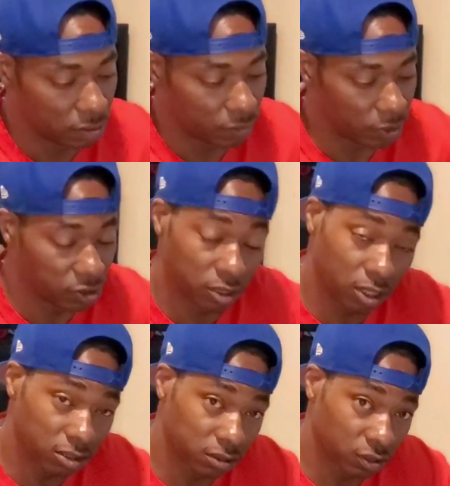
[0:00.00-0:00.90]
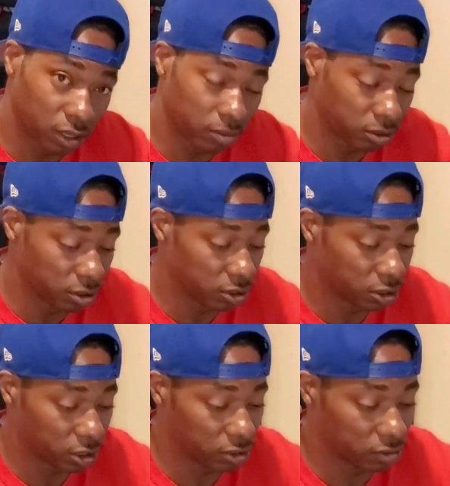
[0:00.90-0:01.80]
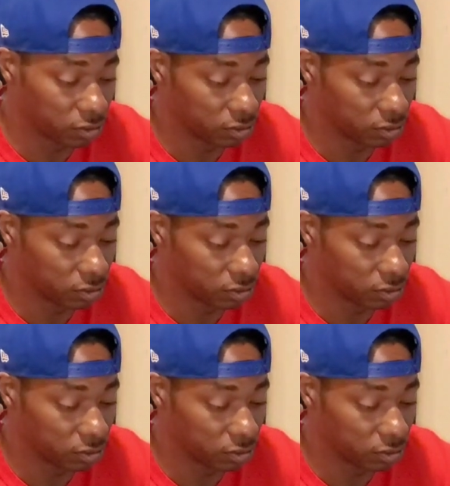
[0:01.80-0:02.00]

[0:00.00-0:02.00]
Make sure y'all subscribe to the channel.